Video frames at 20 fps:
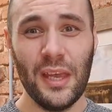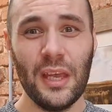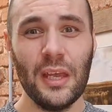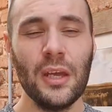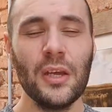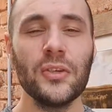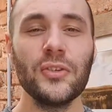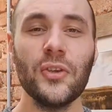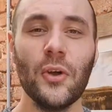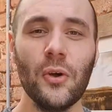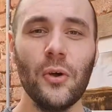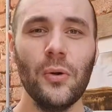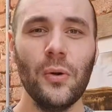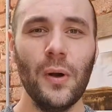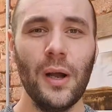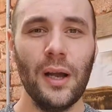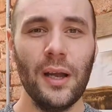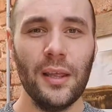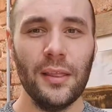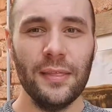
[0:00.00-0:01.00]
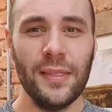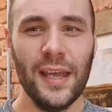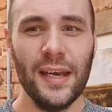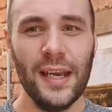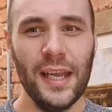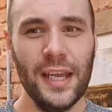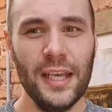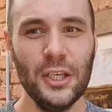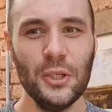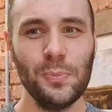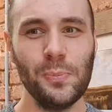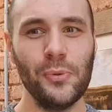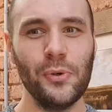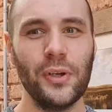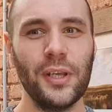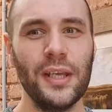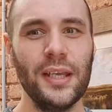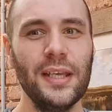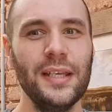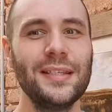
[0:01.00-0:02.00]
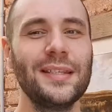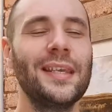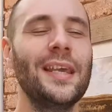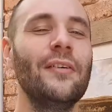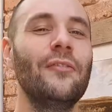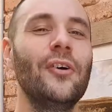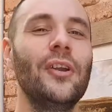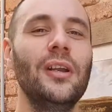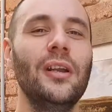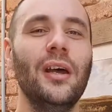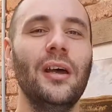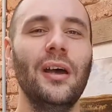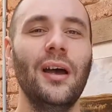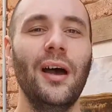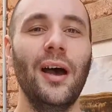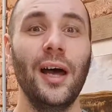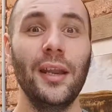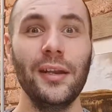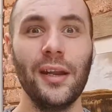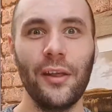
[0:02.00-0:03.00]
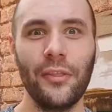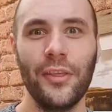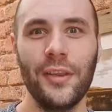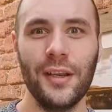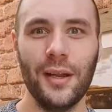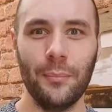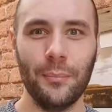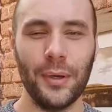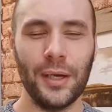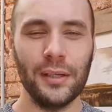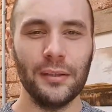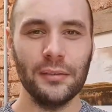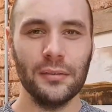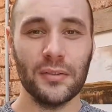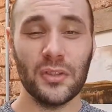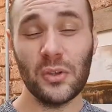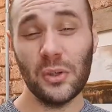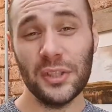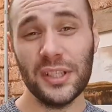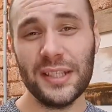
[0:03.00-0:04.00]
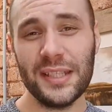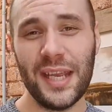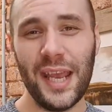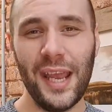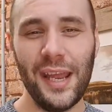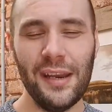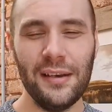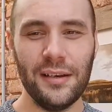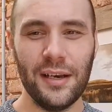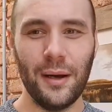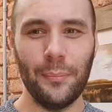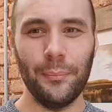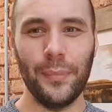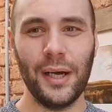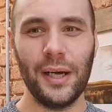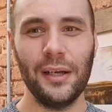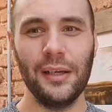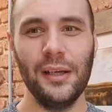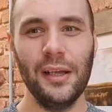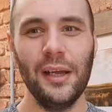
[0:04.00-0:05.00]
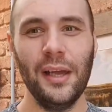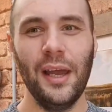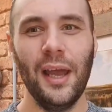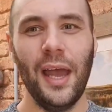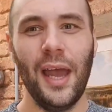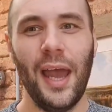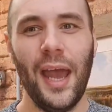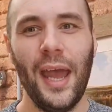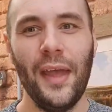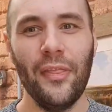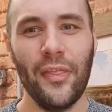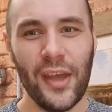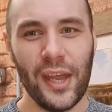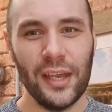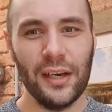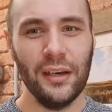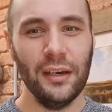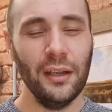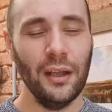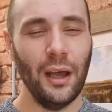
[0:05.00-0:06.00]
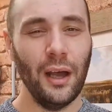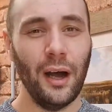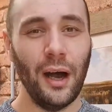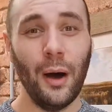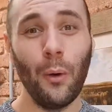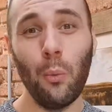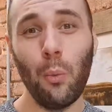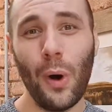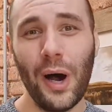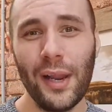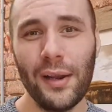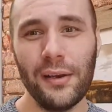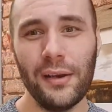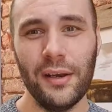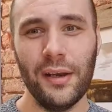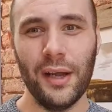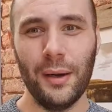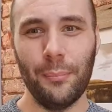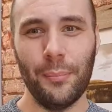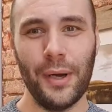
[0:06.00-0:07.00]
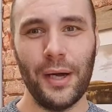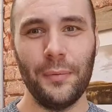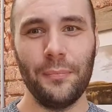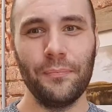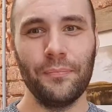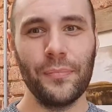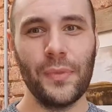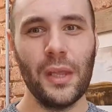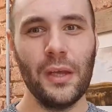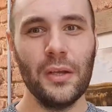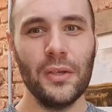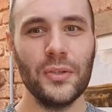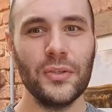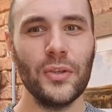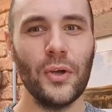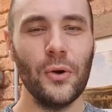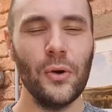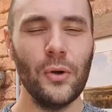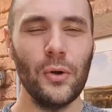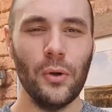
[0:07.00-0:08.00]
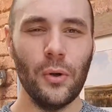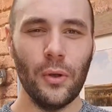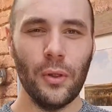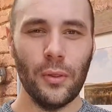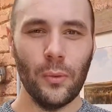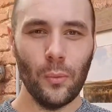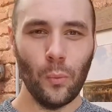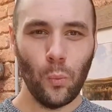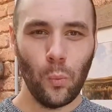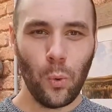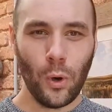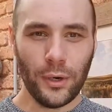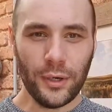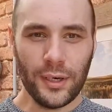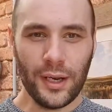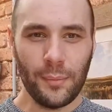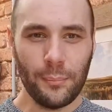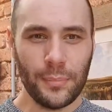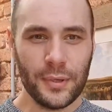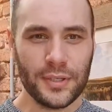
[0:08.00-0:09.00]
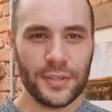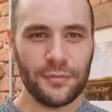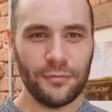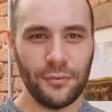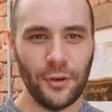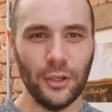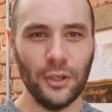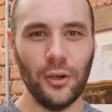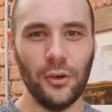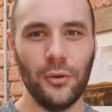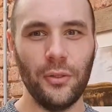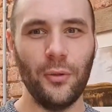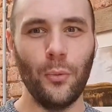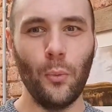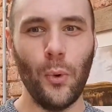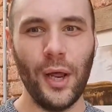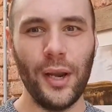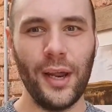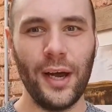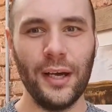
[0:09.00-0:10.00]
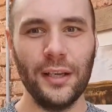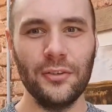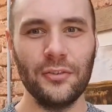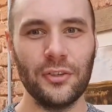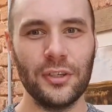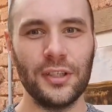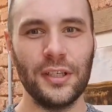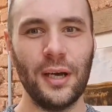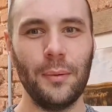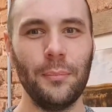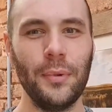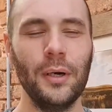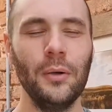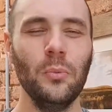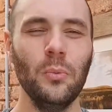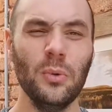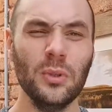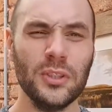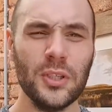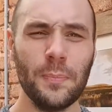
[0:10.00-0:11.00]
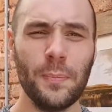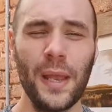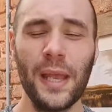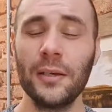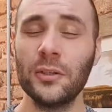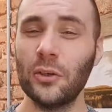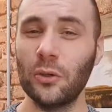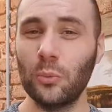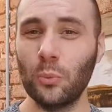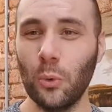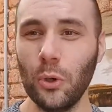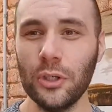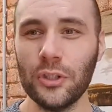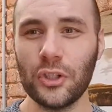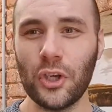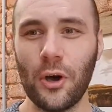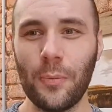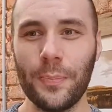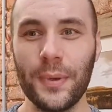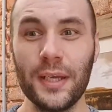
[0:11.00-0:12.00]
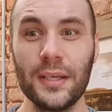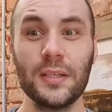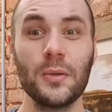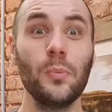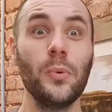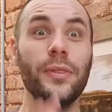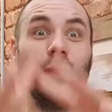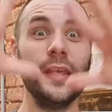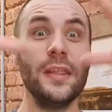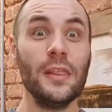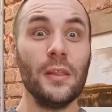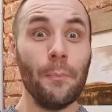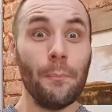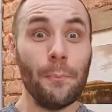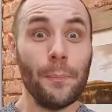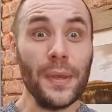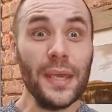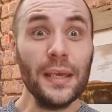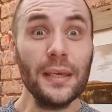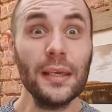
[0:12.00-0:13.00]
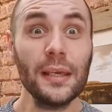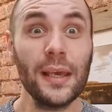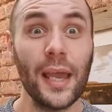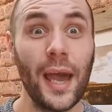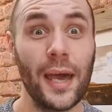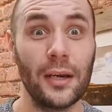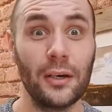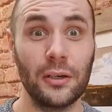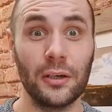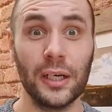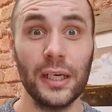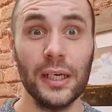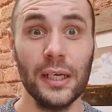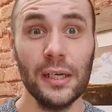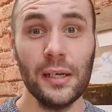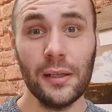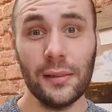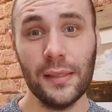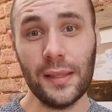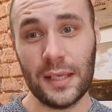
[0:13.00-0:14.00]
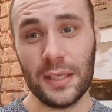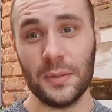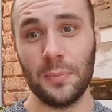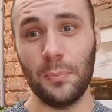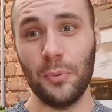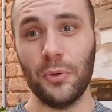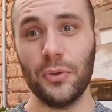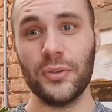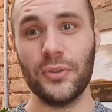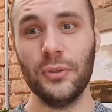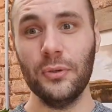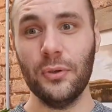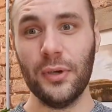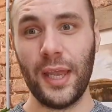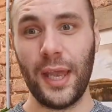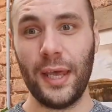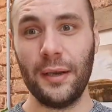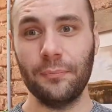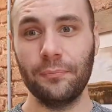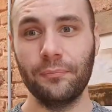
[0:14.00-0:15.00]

So then each book is given another number. It's called a 10 number, and then a 1 number. So what numbers follow the 100 number will depend on what topics within the big category these books look at.